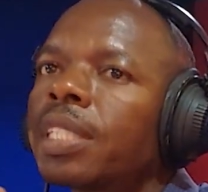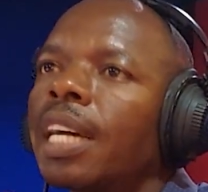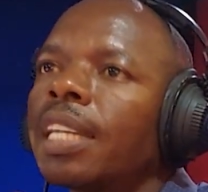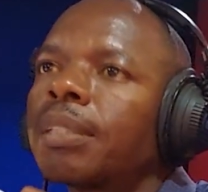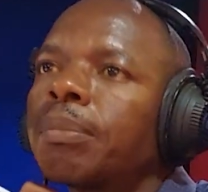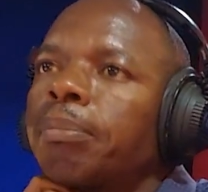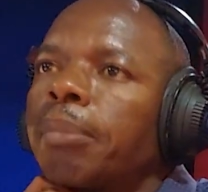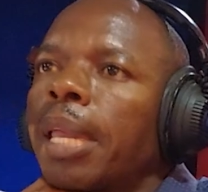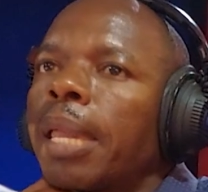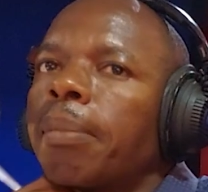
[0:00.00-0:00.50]

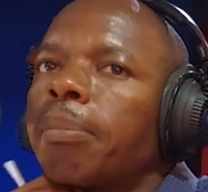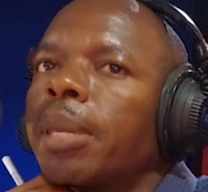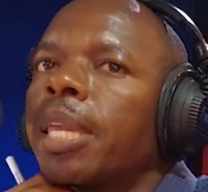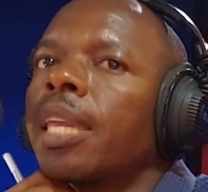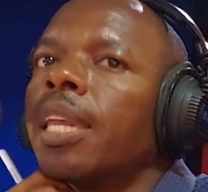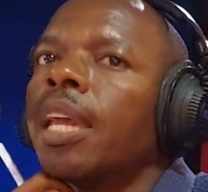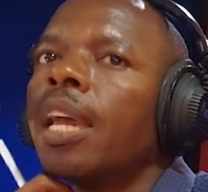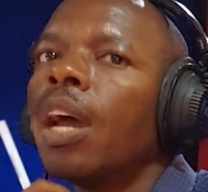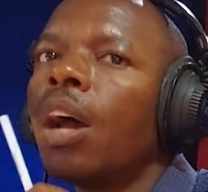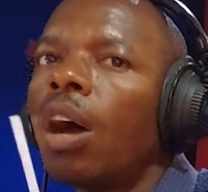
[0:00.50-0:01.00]
that
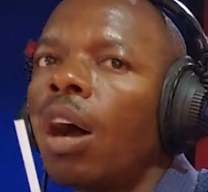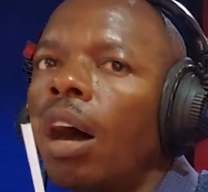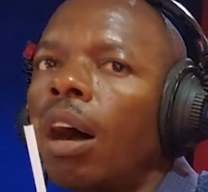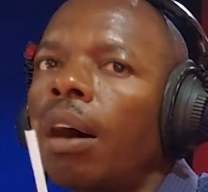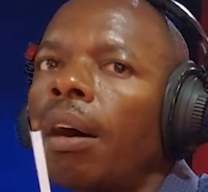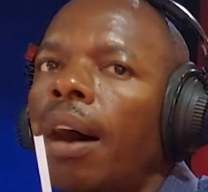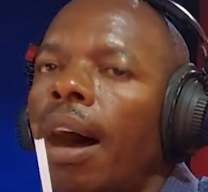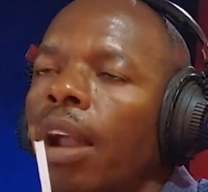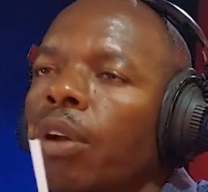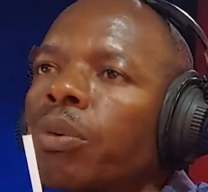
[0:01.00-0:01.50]
maybe
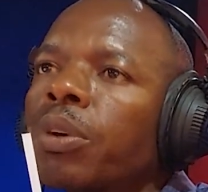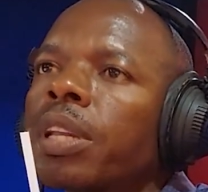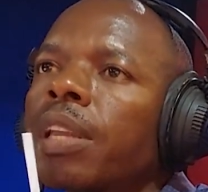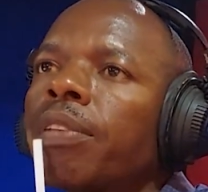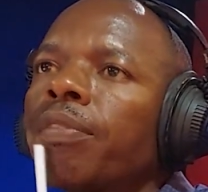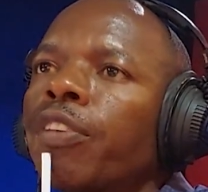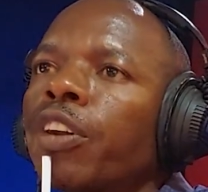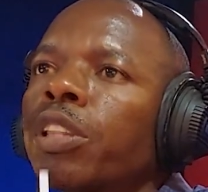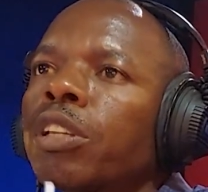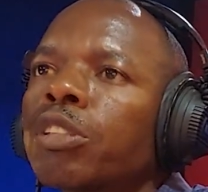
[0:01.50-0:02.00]
are
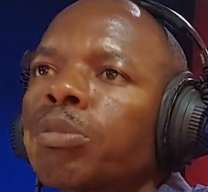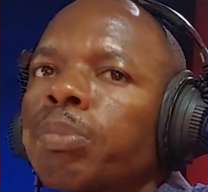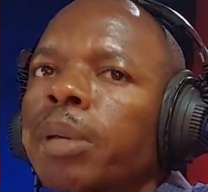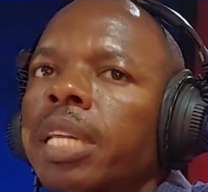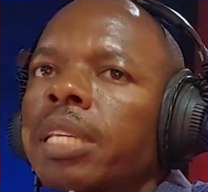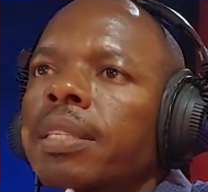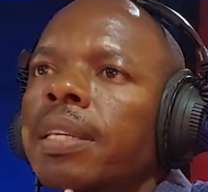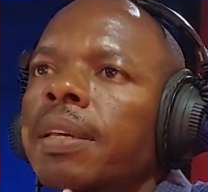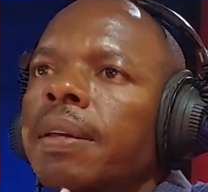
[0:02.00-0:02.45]
looking for the space?